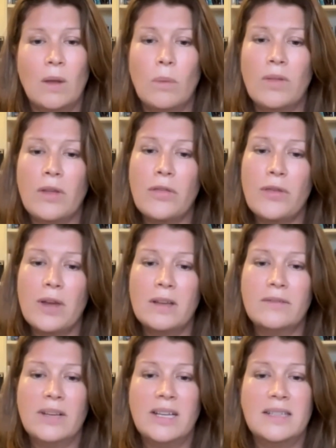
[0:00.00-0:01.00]
With a
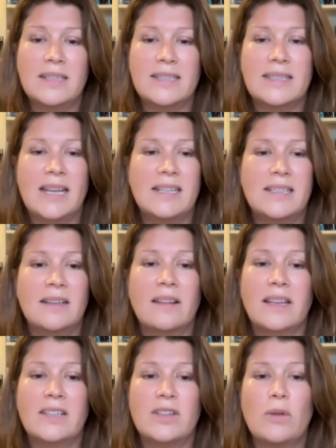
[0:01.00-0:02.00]
third of leaders stating
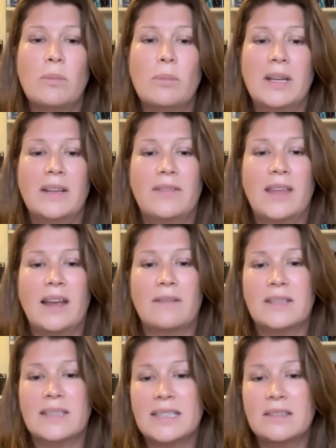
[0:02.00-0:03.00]
that they don't believe they
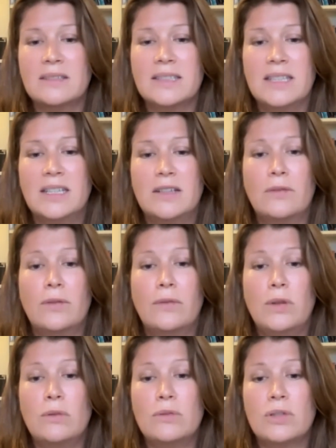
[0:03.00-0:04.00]
have the skills needed for
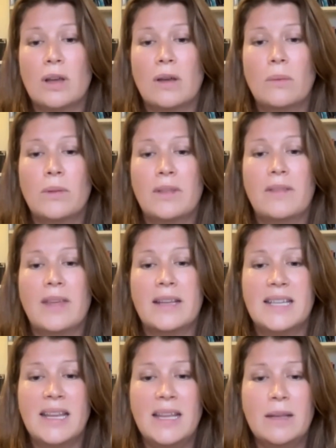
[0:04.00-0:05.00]
future within their
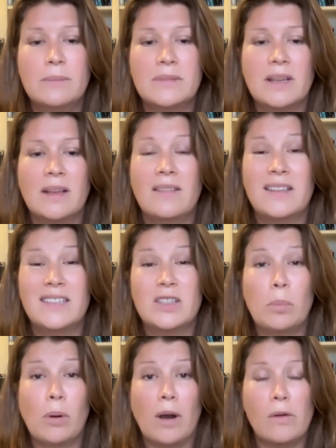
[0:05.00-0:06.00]
teams, this is
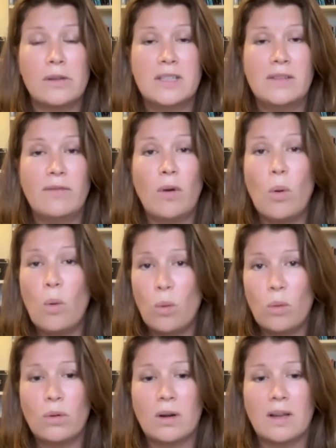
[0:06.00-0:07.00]
a priority for
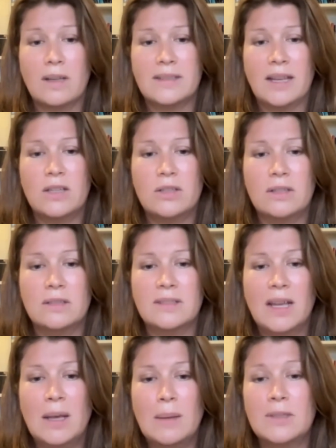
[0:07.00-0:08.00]
all organisations.